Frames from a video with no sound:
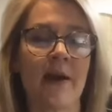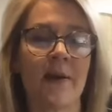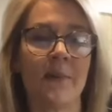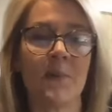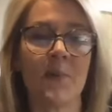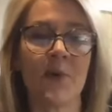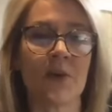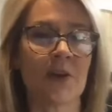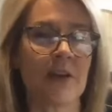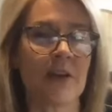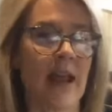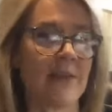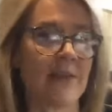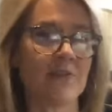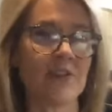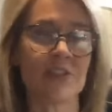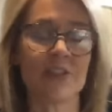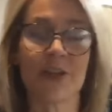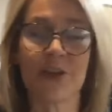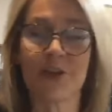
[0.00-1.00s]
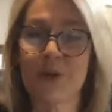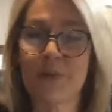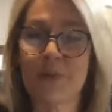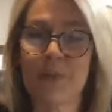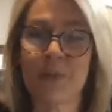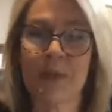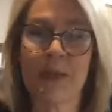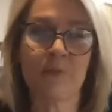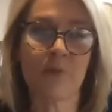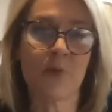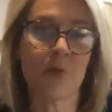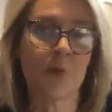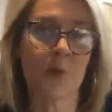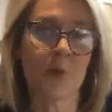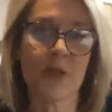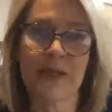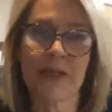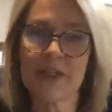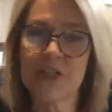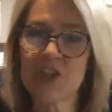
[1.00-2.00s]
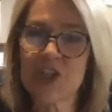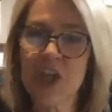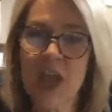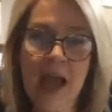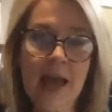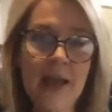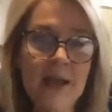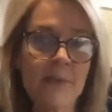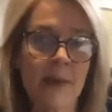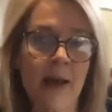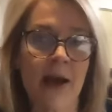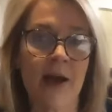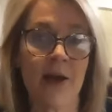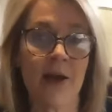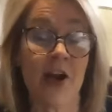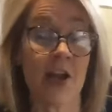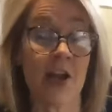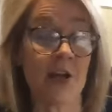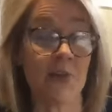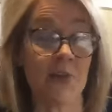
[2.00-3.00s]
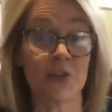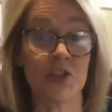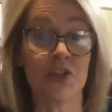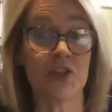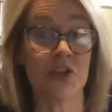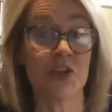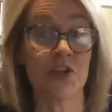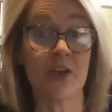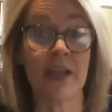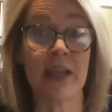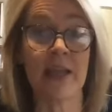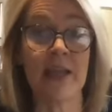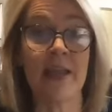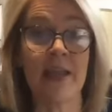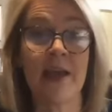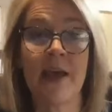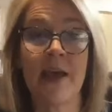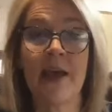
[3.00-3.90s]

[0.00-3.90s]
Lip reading: We're going to have just a group of people. We're going to chat about our health journey.